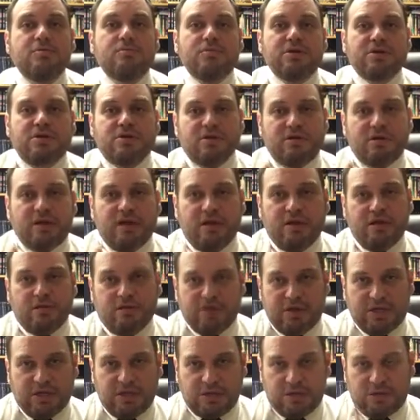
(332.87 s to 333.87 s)
but a little
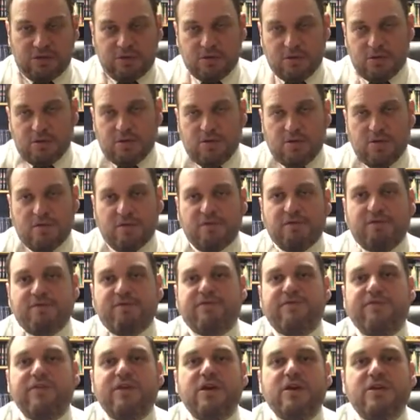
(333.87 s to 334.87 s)
element of
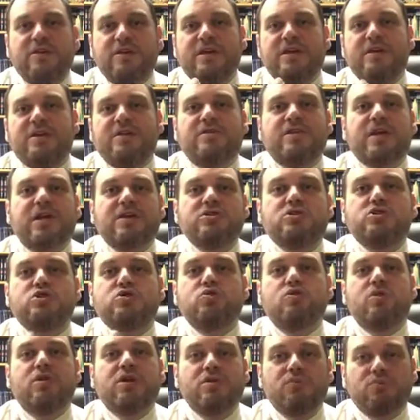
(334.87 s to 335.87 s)
feeling that
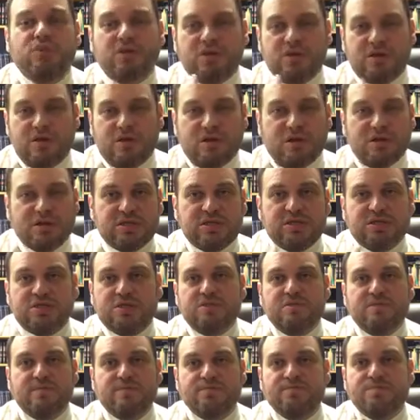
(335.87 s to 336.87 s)
joy within us,